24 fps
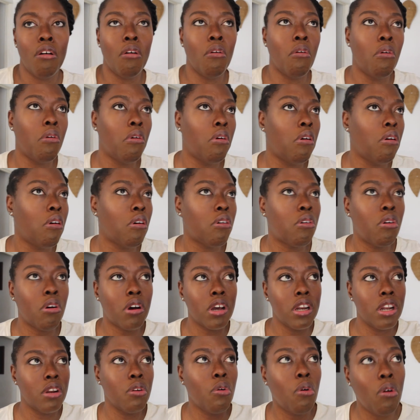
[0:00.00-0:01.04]
or
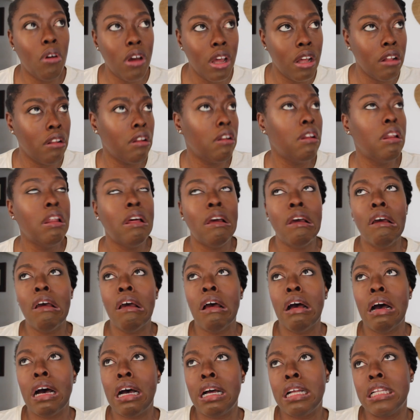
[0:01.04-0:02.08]
coconut oil
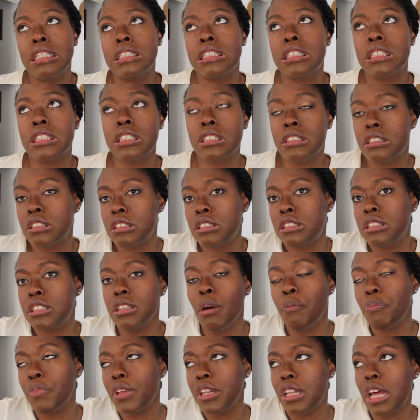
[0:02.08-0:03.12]
and
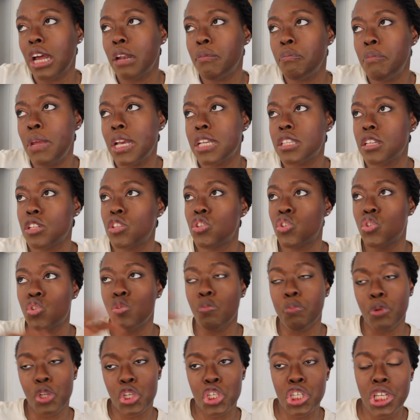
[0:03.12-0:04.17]
something that makes it
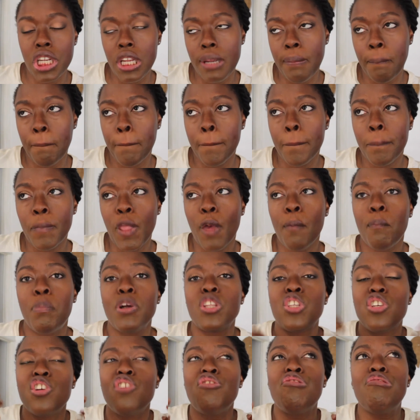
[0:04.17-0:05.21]
super cheap,
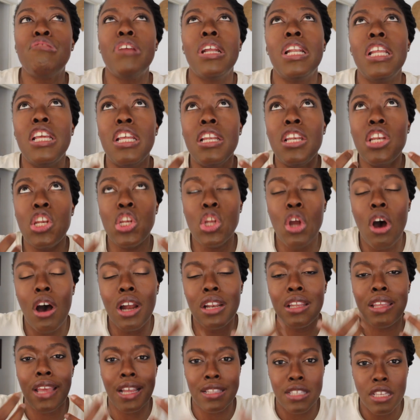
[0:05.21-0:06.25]
but you're really
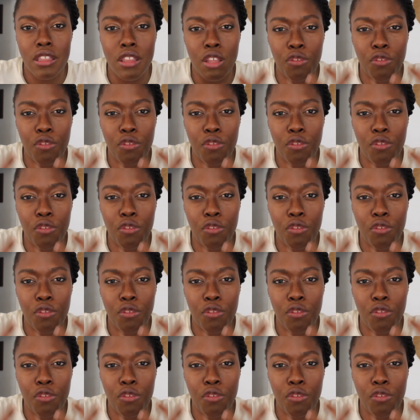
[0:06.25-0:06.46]
not getting